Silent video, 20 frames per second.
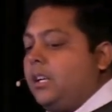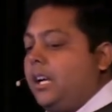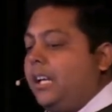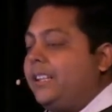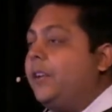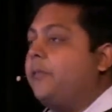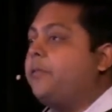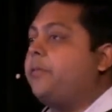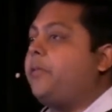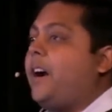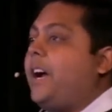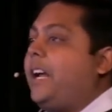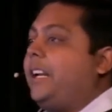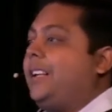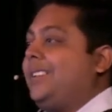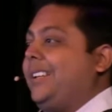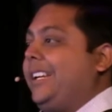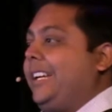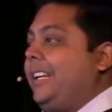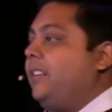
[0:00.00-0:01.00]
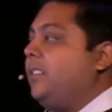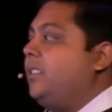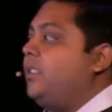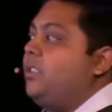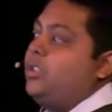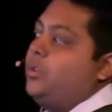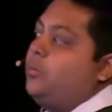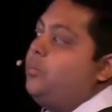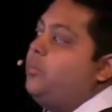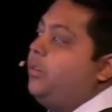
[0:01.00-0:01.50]
And then finally,
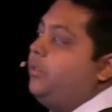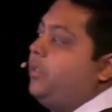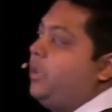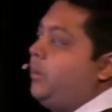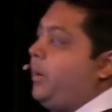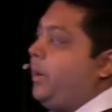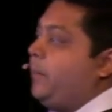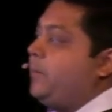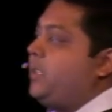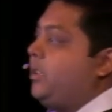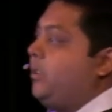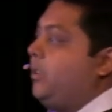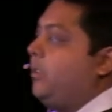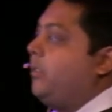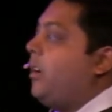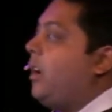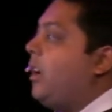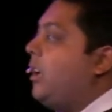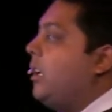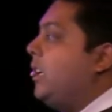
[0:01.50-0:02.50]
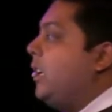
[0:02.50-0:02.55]
you move them up to